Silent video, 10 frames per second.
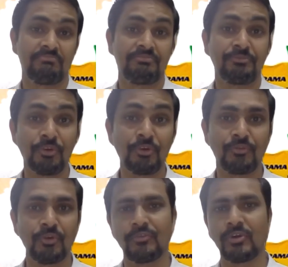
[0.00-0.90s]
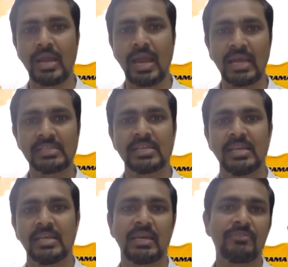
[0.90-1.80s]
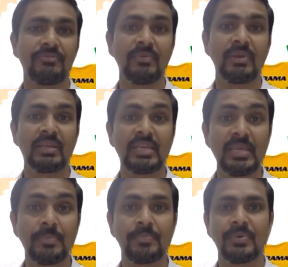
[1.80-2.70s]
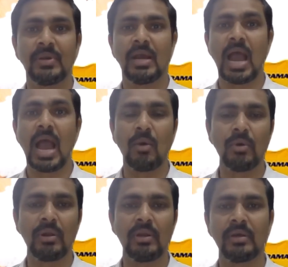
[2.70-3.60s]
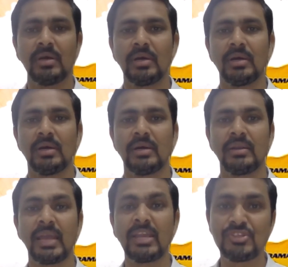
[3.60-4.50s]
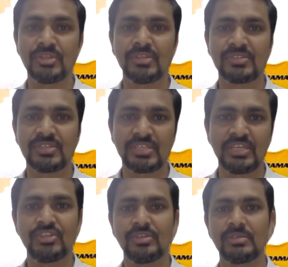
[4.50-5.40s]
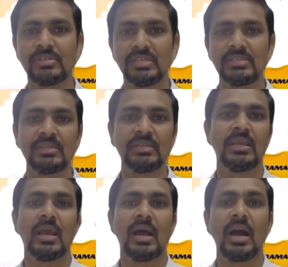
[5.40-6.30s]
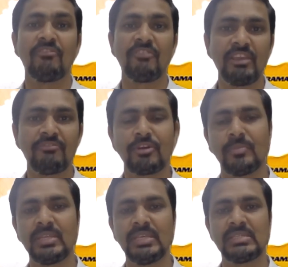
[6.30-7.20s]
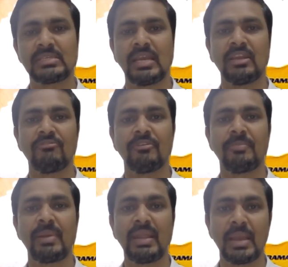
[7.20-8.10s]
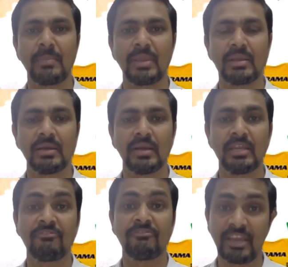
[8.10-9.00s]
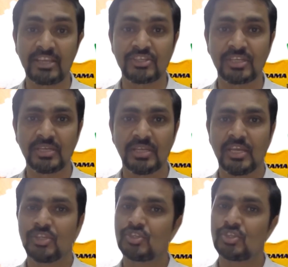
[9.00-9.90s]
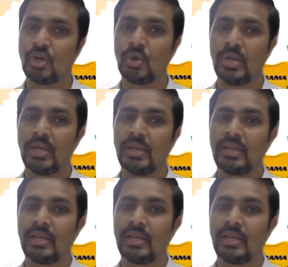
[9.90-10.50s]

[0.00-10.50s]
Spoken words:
fruitful for us, that we will keep our Nigerian citizen away from these kind of a pandemic infection. So